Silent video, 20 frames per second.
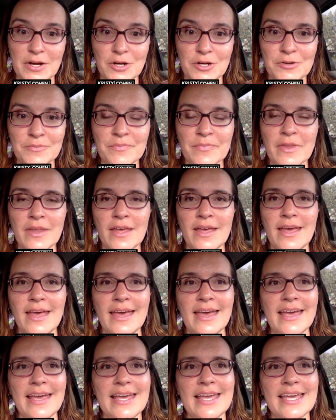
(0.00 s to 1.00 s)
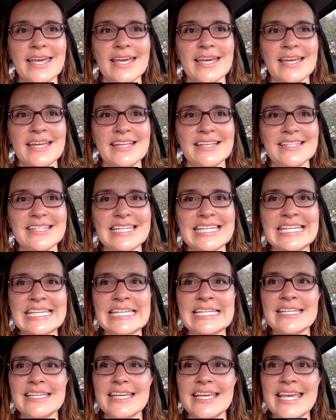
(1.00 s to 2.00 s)
and he can
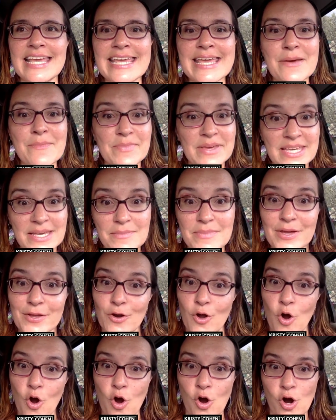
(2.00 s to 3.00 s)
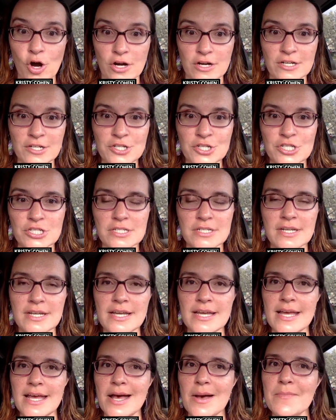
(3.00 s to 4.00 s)
be a bit harsh, but
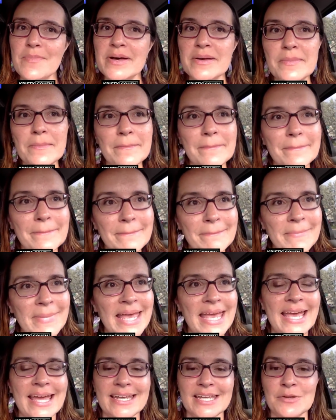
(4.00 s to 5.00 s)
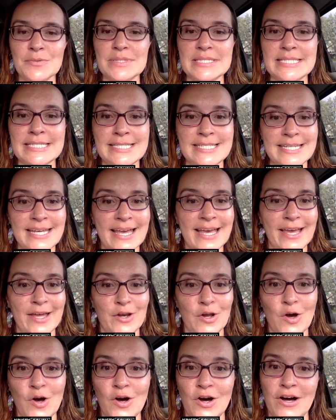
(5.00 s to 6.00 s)
man, he was dead on
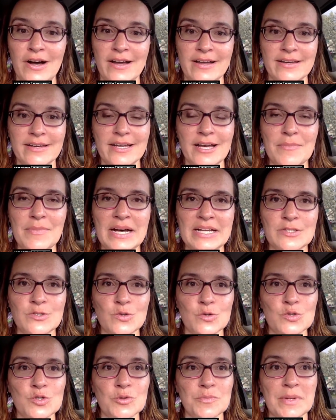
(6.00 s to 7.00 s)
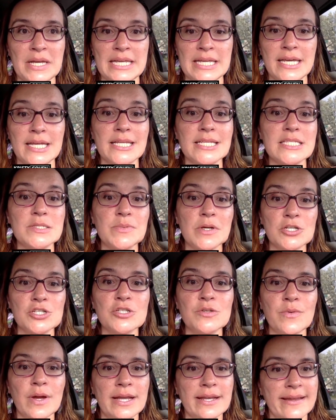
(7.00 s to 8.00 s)
about social media, and especially right now
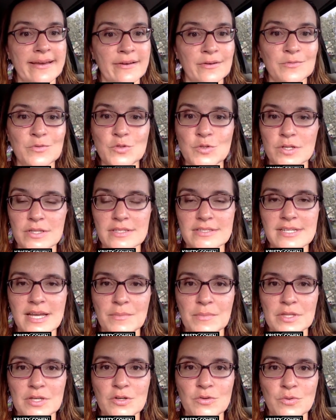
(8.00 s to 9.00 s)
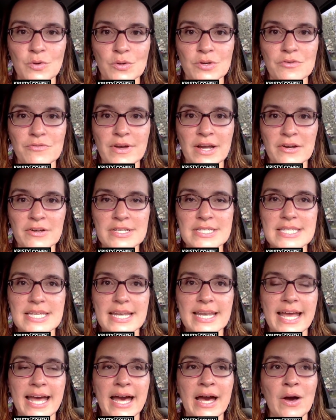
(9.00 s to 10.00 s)
during the time of the coronavirus, and how
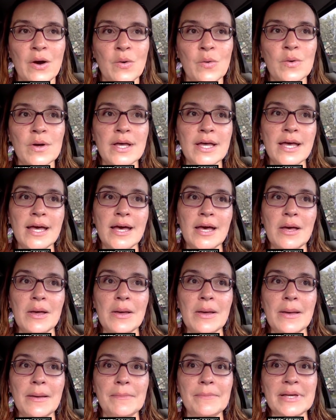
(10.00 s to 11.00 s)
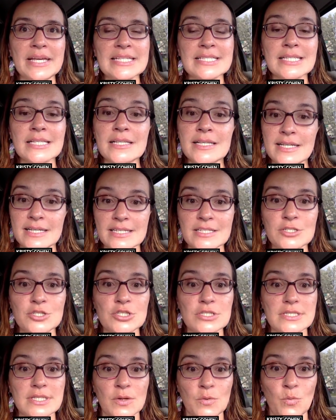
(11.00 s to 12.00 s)
basically it is just a
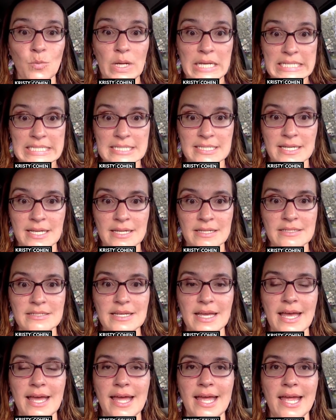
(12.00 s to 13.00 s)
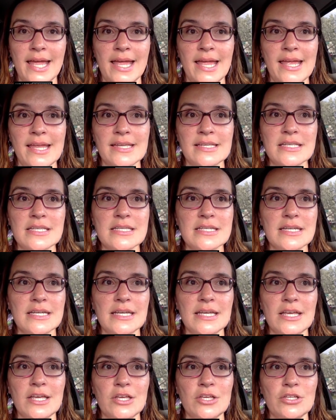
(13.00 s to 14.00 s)
wasteland, and
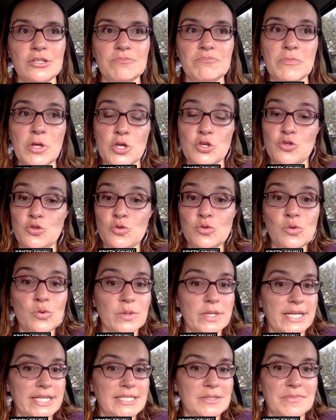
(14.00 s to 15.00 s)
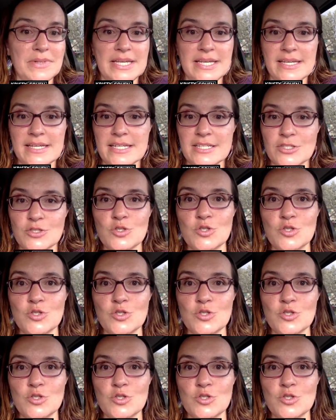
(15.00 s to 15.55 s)
you don't need to be consuming